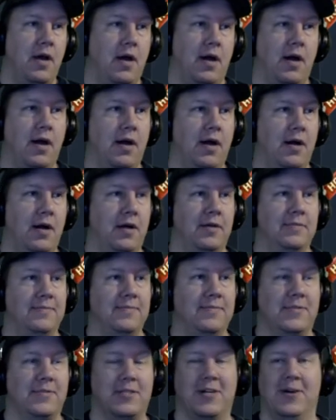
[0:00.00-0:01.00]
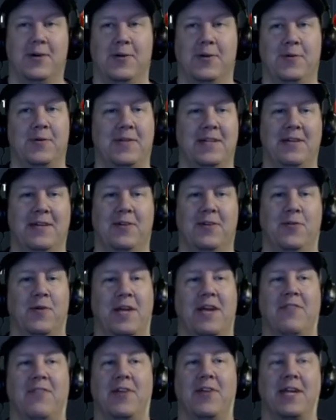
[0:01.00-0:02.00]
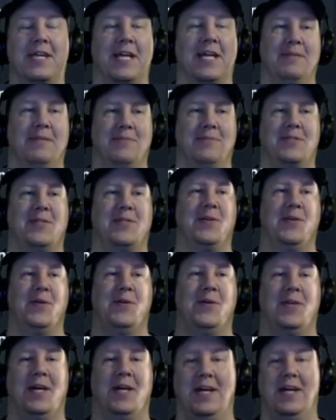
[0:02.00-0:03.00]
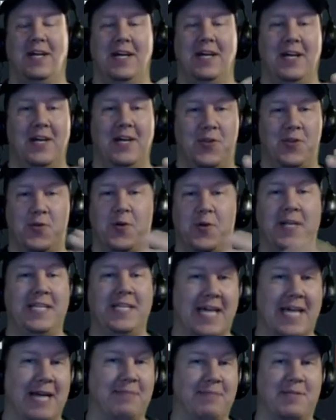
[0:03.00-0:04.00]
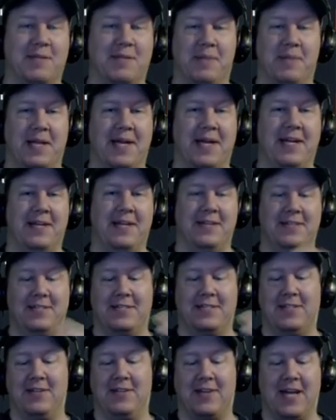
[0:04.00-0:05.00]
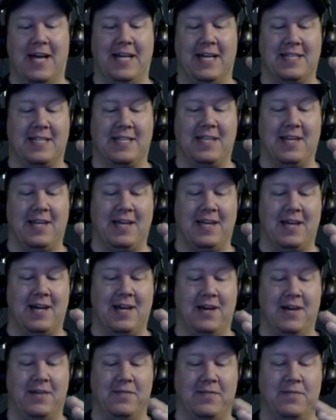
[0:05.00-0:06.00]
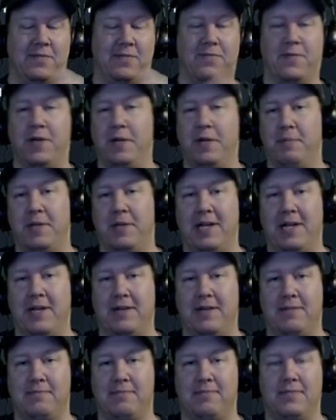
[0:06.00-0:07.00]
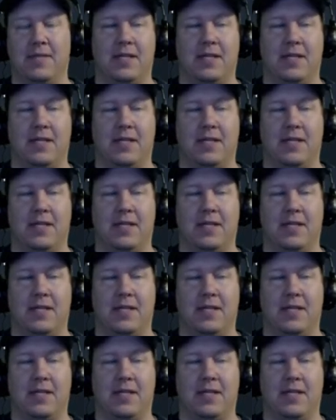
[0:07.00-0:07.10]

Uh, so, whenever it comes to the three types of players, you got the uh, free player,